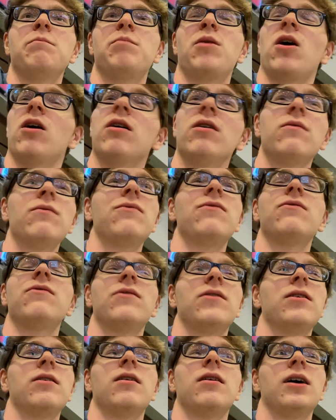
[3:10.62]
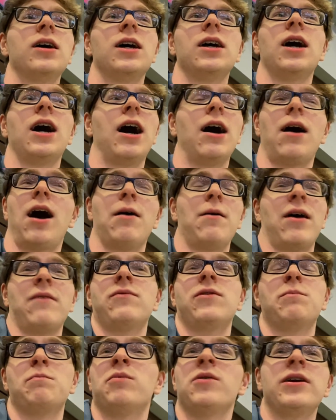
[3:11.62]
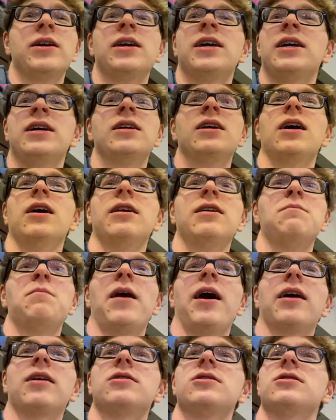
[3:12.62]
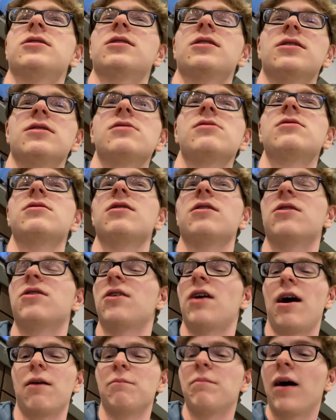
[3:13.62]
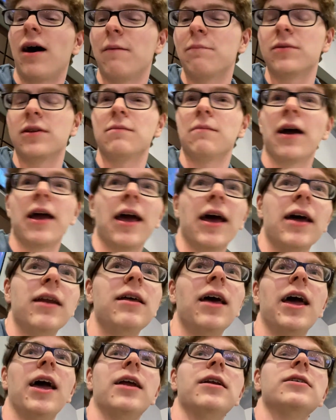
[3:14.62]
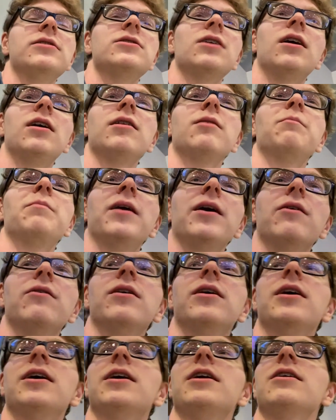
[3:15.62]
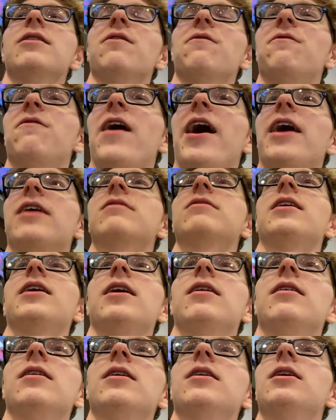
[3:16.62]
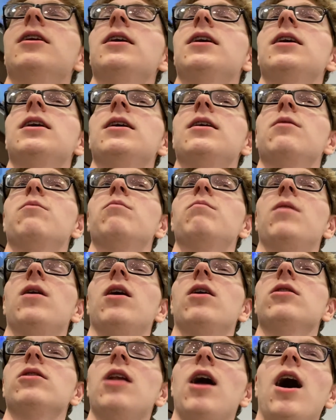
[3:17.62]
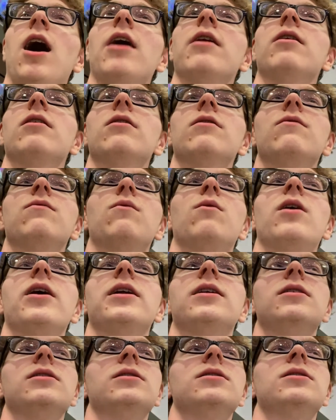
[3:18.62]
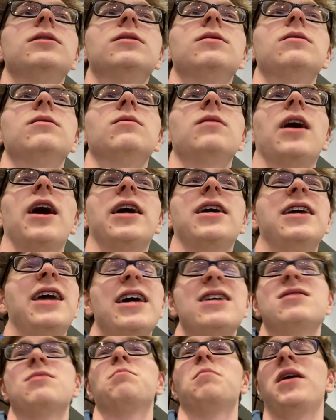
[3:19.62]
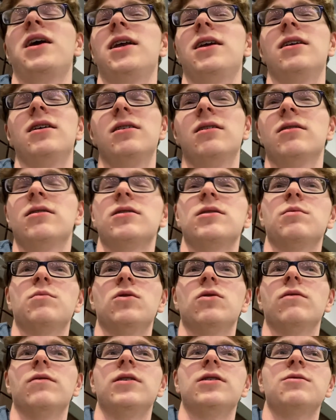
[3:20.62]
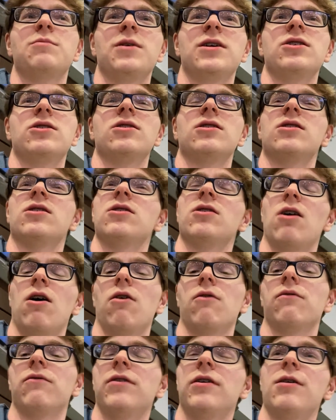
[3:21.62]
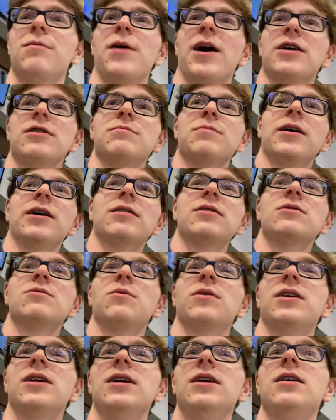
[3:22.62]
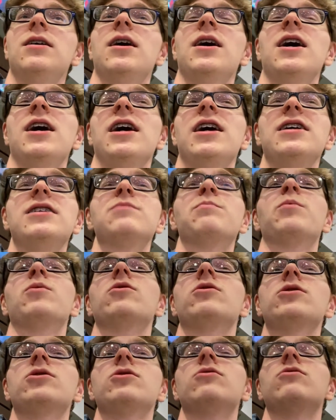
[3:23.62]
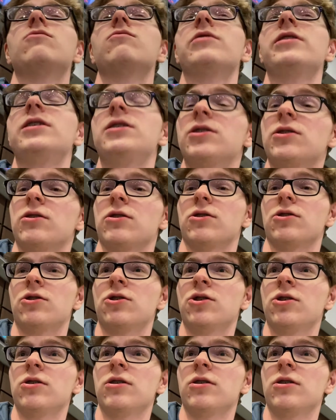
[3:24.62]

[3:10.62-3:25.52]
part of I have to bring Kid Cudi back just because a thought popped in my head, and it's all about the fact that a lot of what I guess made it into this movie, especially the adult film aspect, is what he his personal research